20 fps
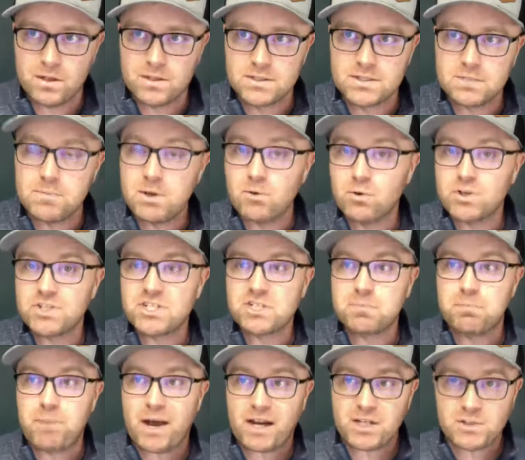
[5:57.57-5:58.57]
to be
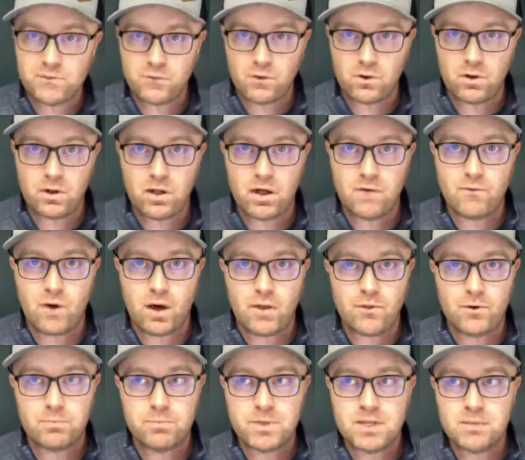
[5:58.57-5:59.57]
respectful of
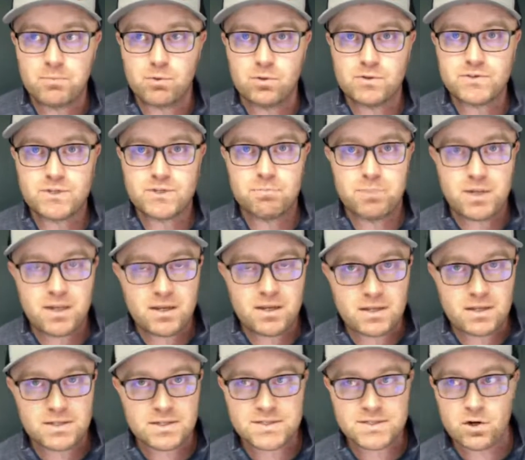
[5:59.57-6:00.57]
other people's
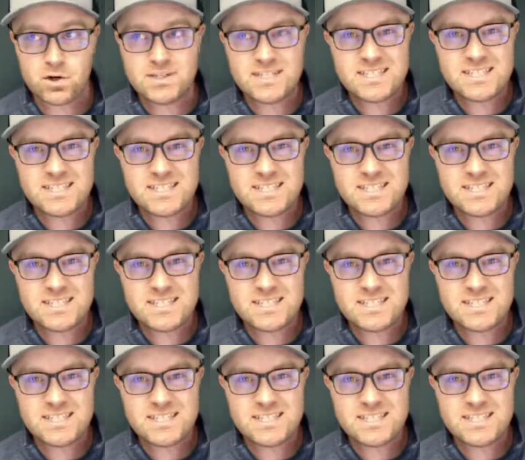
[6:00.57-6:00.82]
opinions that are